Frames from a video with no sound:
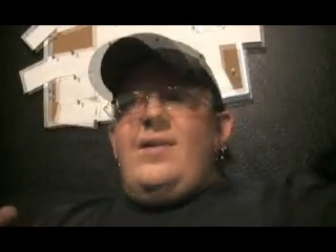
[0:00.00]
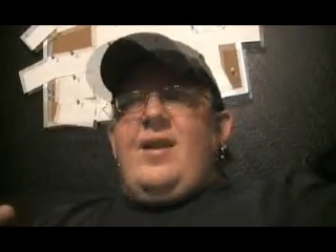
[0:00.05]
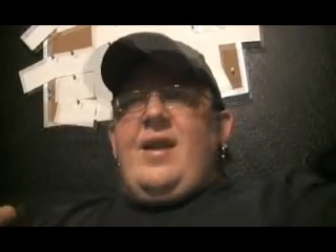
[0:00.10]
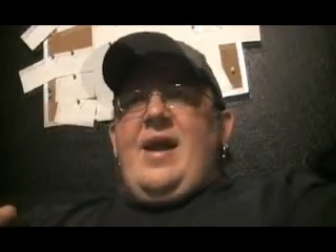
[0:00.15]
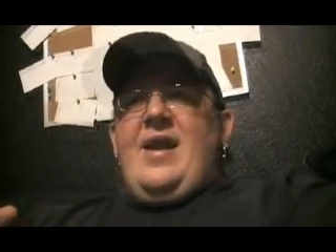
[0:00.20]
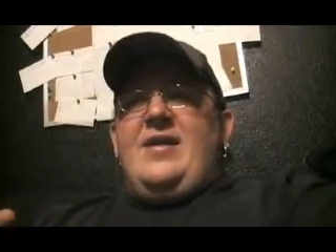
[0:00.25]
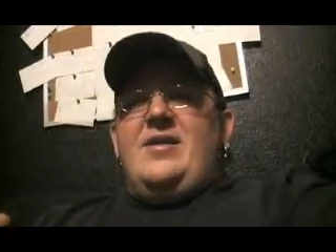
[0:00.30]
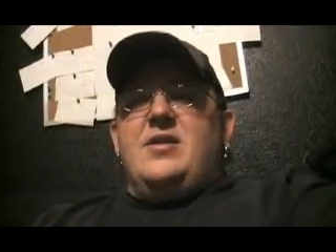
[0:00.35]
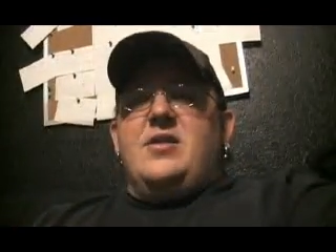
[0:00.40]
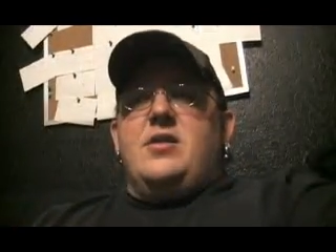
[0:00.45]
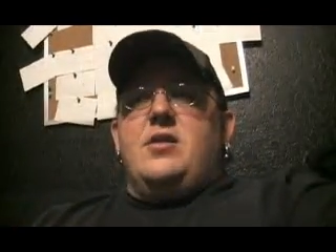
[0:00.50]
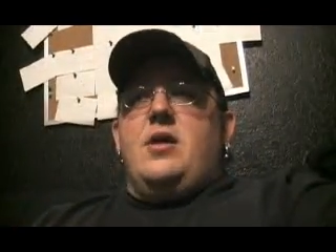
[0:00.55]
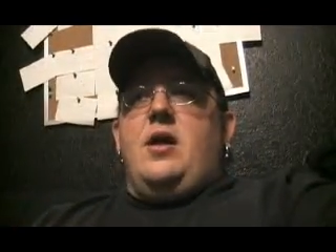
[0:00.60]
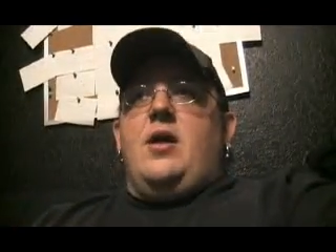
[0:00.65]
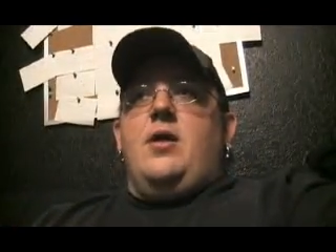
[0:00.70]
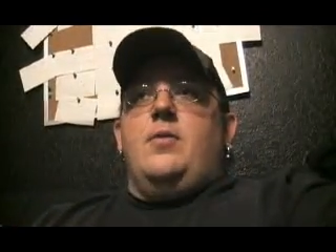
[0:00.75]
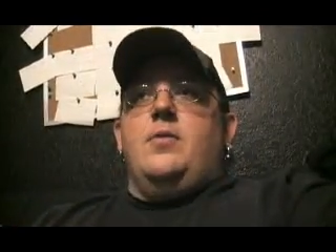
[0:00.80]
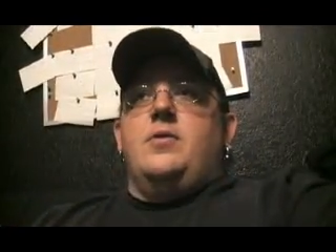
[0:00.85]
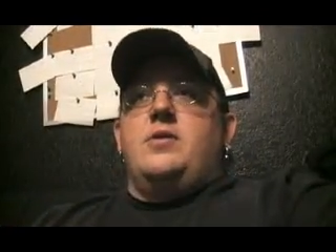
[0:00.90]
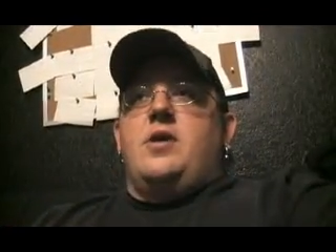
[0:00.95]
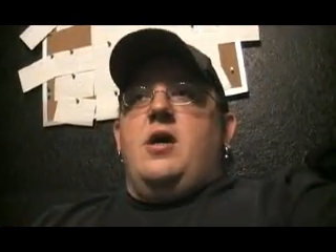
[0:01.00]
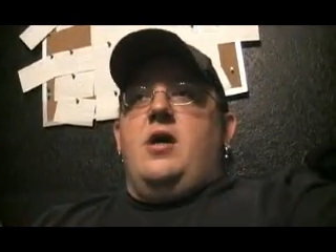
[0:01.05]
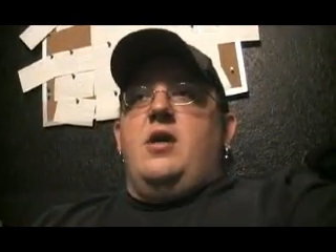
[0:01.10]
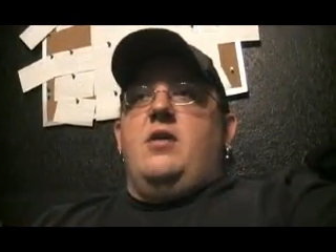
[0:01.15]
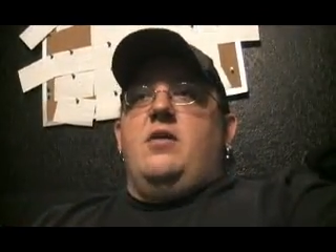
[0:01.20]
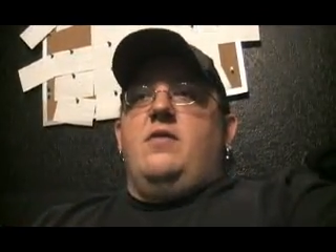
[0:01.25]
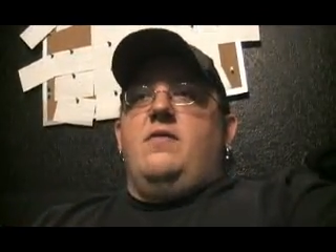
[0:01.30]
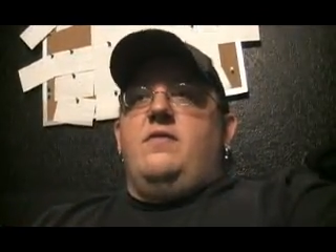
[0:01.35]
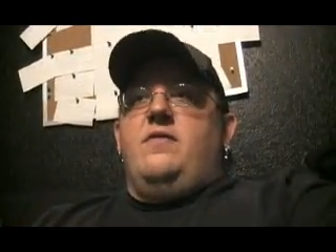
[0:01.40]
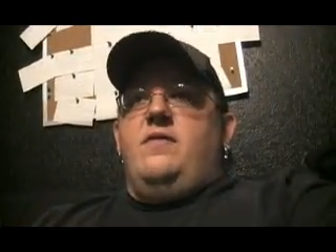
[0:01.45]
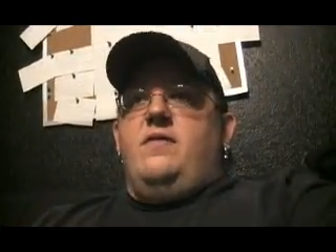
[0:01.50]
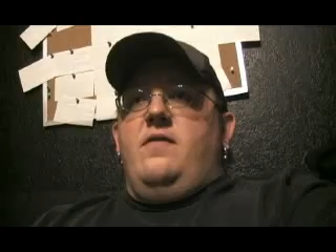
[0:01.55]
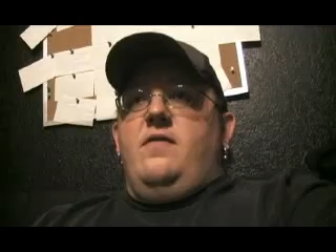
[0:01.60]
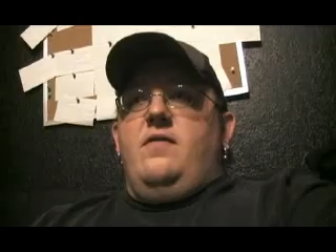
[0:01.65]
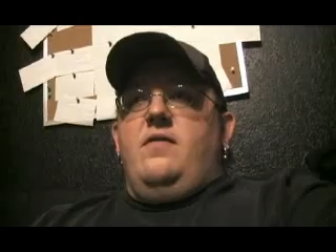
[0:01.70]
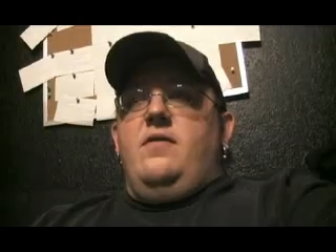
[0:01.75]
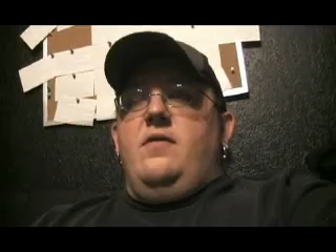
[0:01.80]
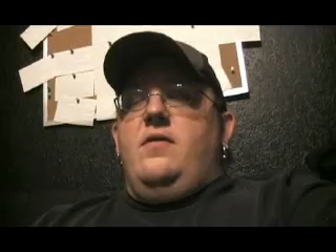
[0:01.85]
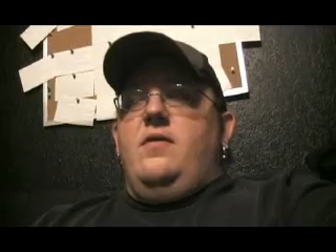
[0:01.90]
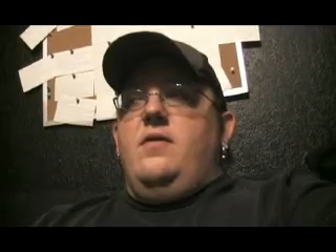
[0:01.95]
I just thought it was kind of
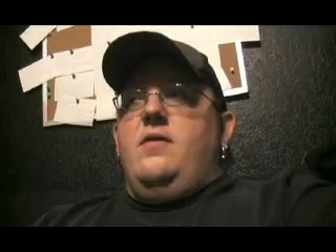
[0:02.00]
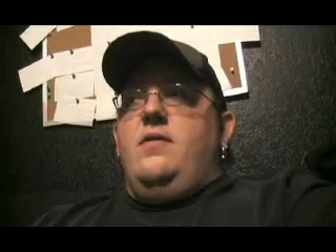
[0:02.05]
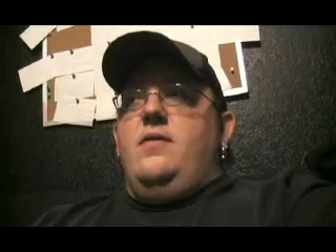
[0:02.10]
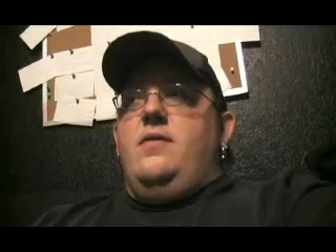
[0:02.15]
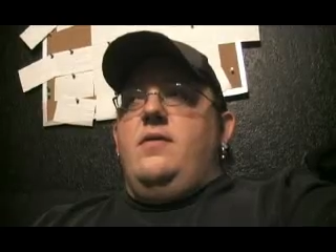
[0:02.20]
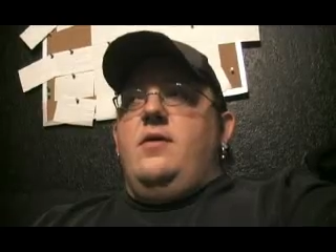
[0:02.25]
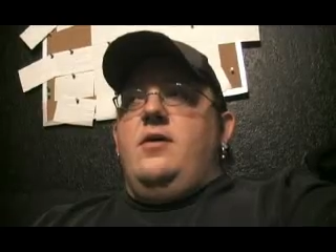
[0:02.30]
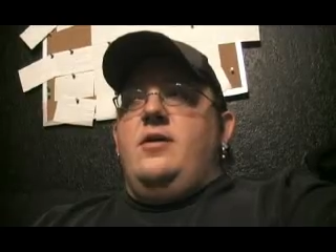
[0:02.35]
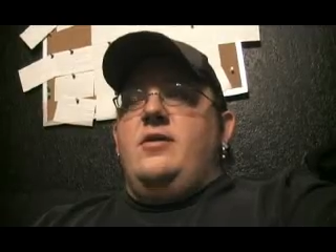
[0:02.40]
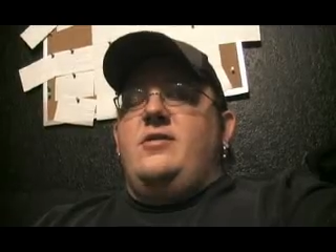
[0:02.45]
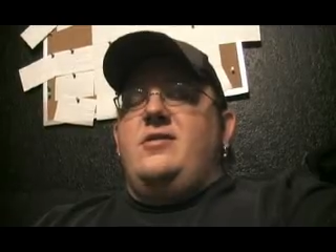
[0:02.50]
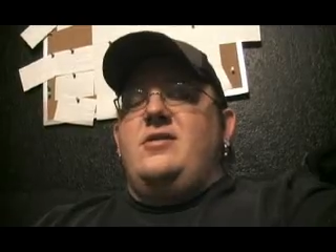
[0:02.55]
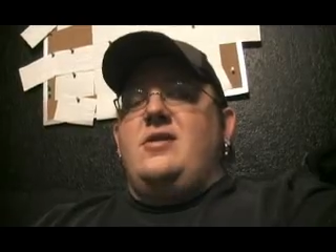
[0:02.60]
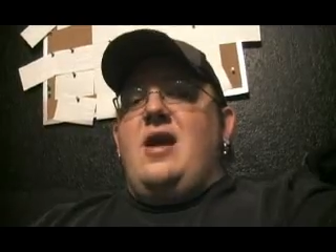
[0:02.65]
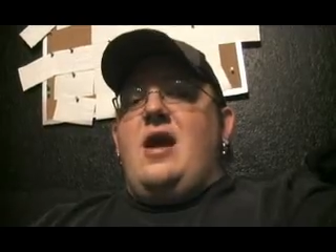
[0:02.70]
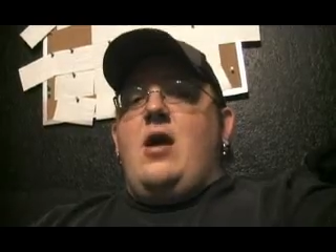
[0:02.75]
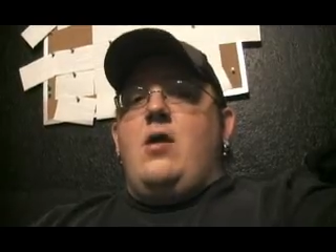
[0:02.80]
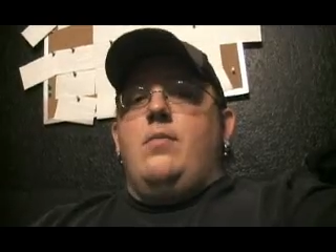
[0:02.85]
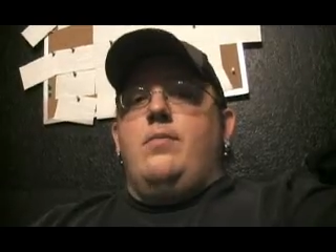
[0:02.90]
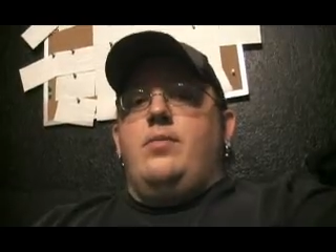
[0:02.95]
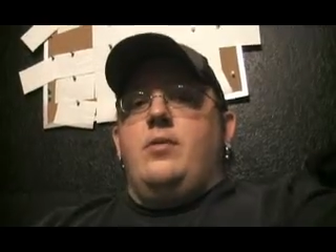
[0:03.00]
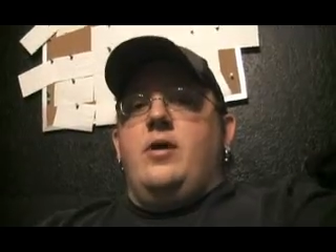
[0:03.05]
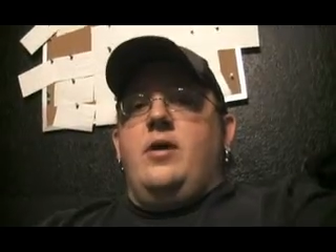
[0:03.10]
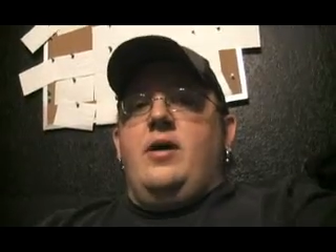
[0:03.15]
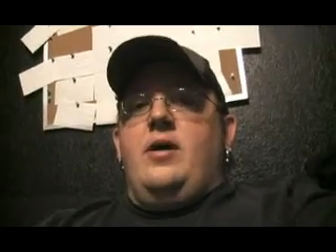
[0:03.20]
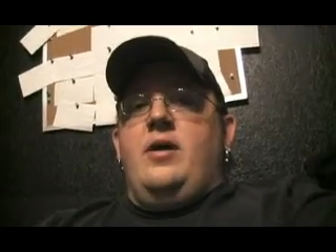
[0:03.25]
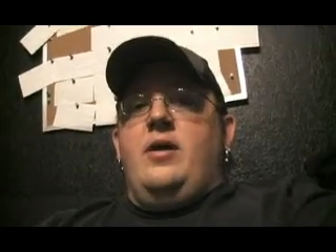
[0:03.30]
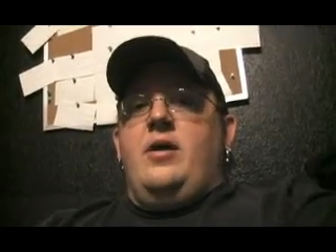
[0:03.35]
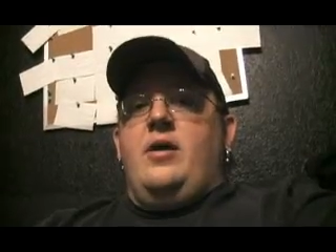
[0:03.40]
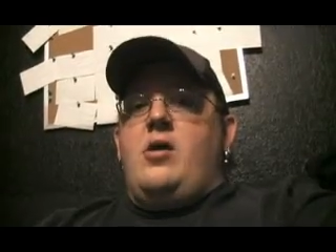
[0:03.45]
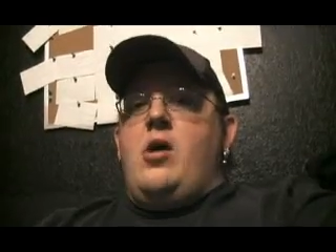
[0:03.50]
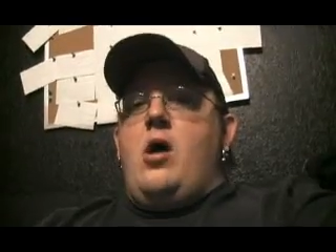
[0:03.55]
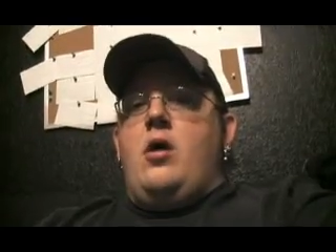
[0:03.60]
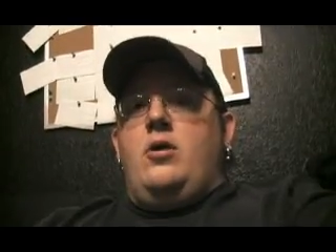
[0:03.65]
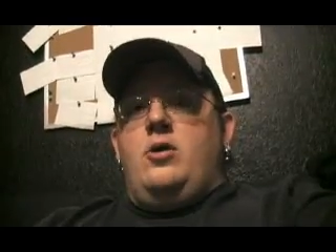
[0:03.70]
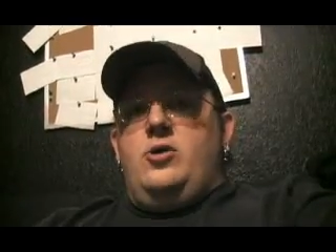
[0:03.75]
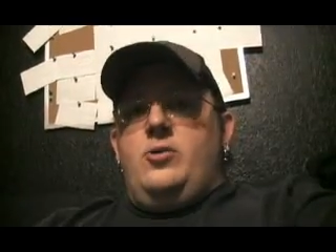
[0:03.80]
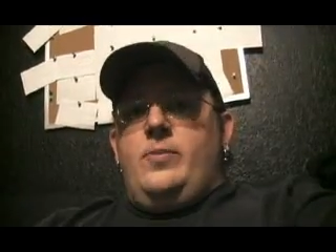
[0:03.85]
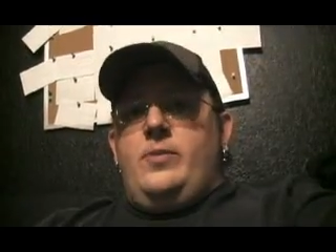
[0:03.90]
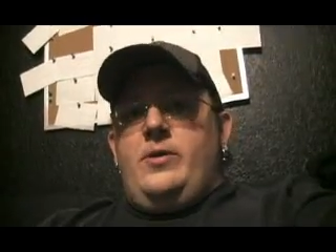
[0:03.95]
a downplayed
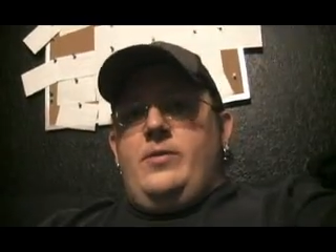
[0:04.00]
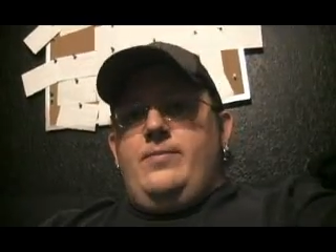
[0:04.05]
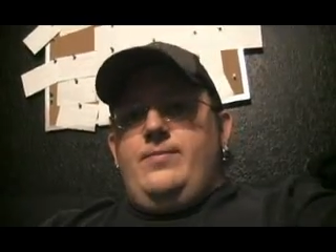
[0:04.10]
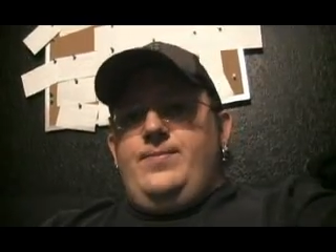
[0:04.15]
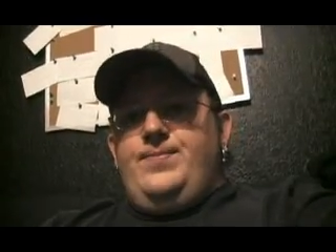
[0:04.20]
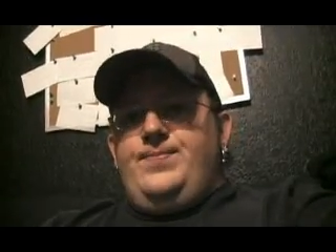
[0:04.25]
acknowledgement.